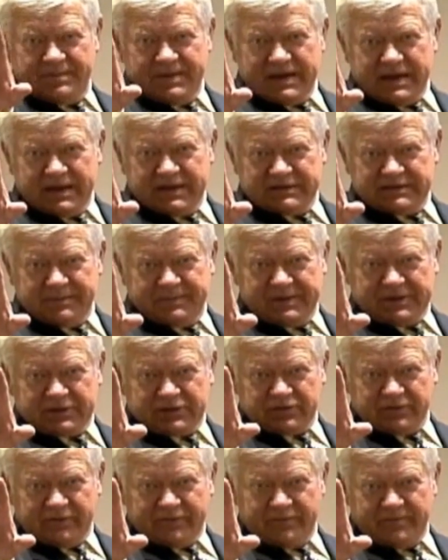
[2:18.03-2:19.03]
bed is a
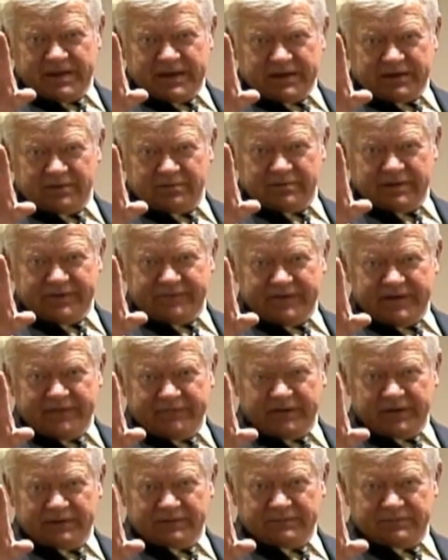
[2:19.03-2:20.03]
picture of a microwave
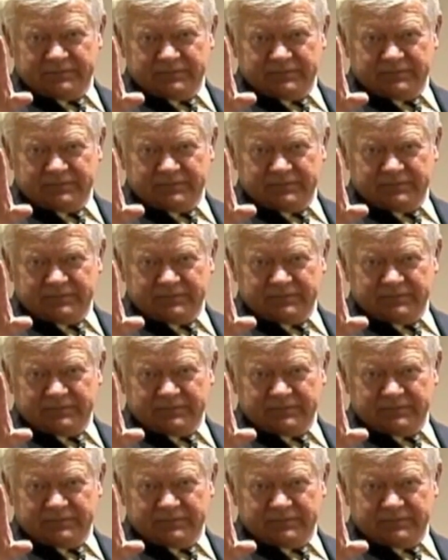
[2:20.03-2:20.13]
oven.